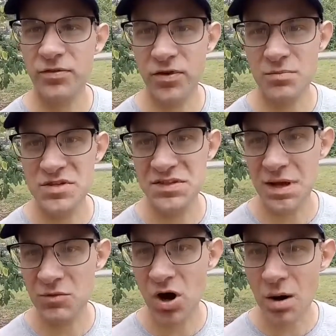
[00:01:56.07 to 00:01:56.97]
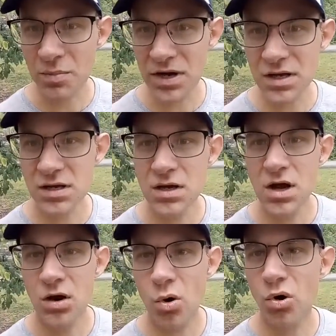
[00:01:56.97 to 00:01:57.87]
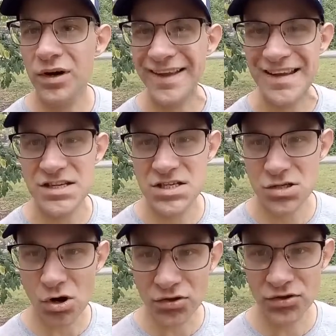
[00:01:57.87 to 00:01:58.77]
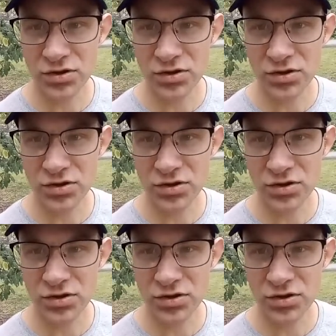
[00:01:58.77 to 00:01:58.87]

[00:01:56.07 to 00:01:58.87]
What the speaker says: from the same company called InShot,